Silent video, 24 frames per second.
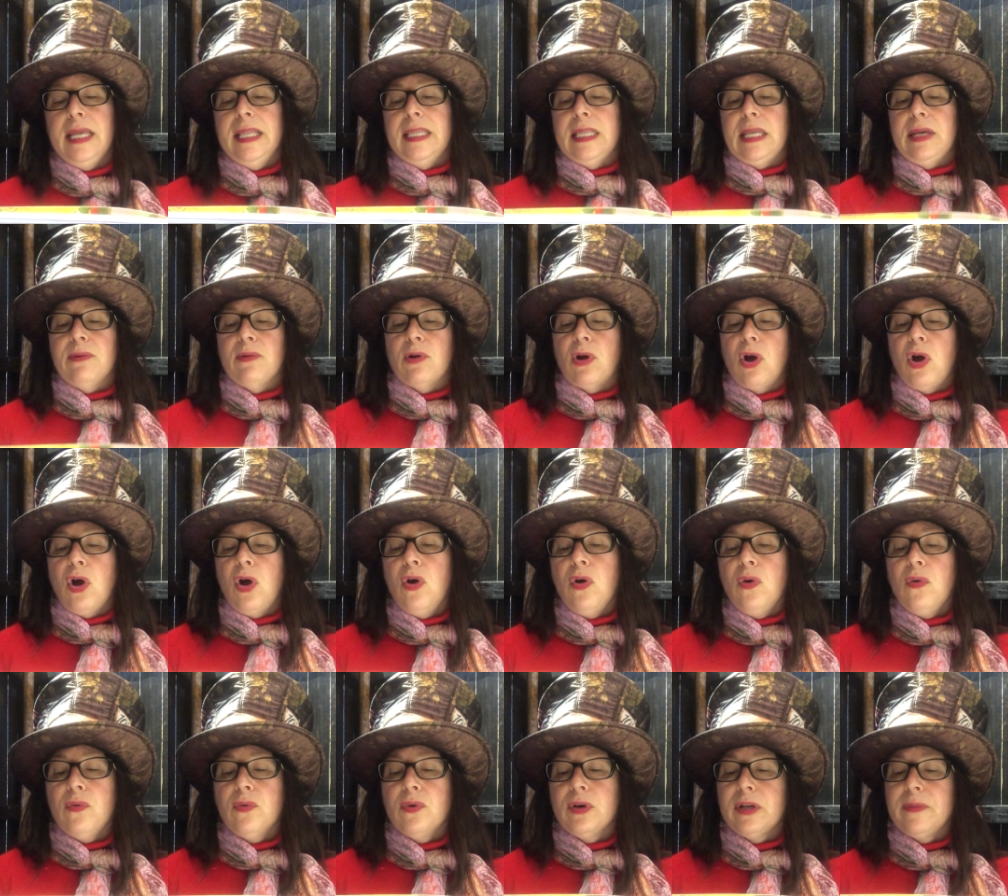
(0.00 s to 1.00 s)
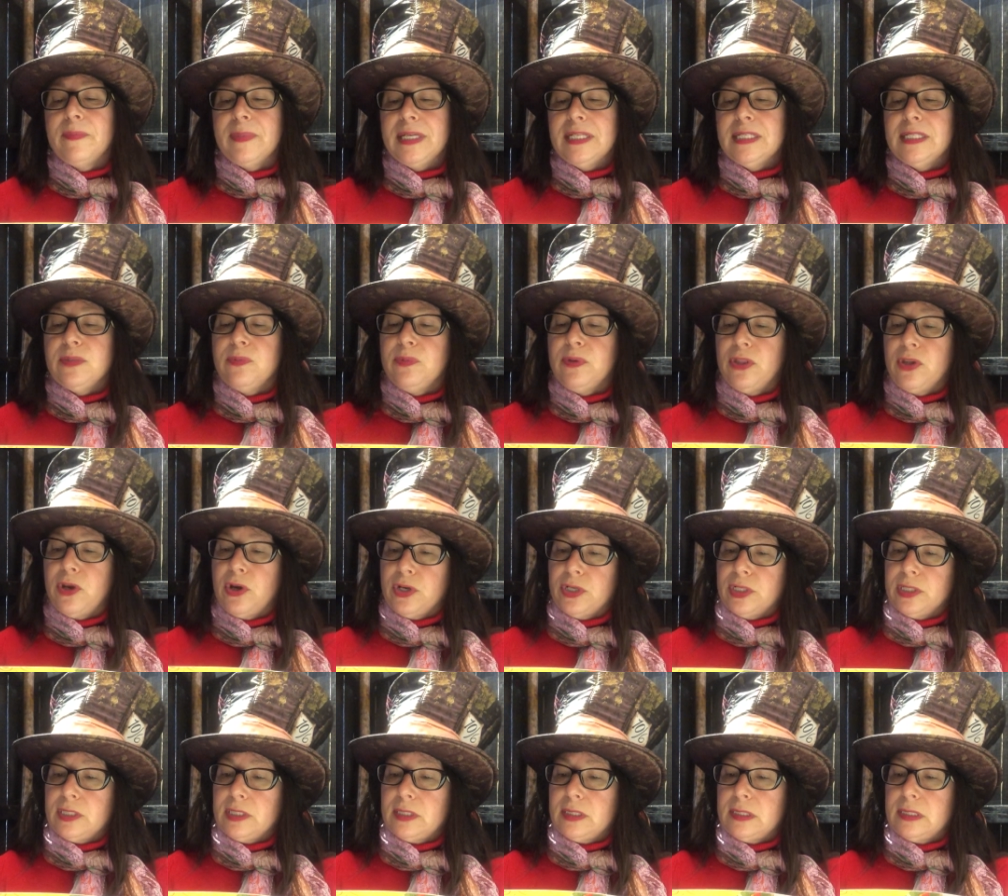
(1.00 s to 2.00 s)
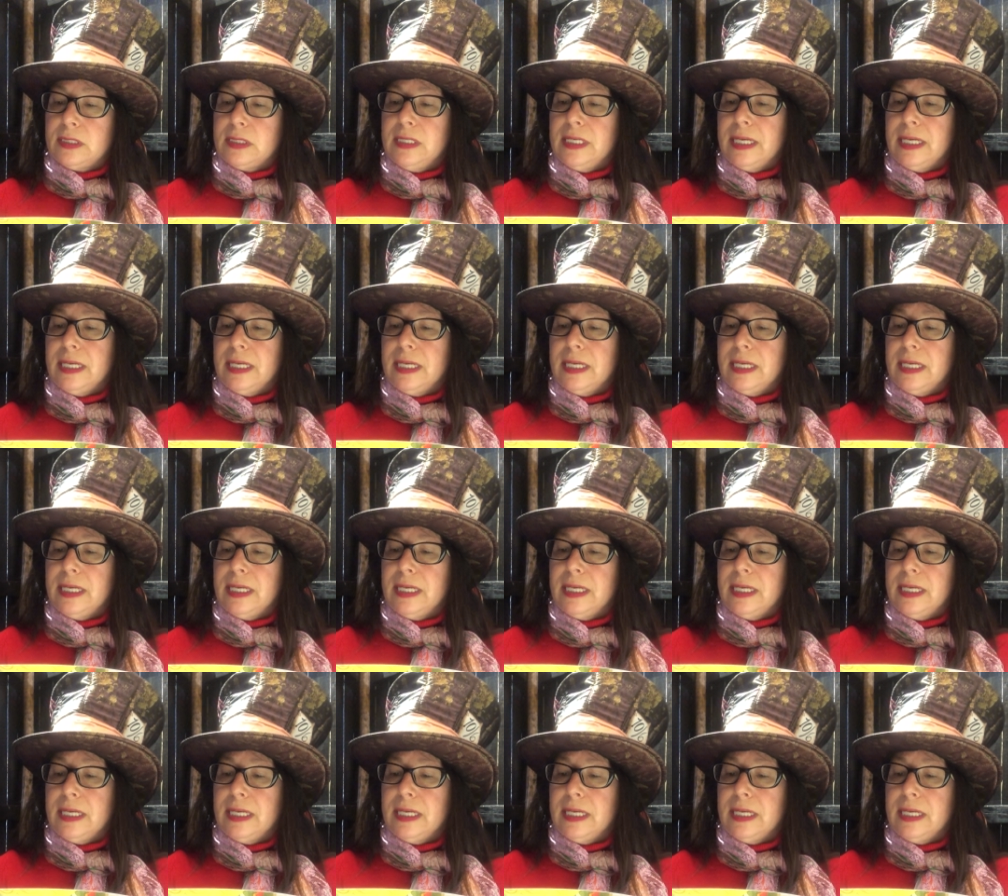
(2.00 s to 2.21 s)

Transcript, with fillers: They were all ornamented with hearts.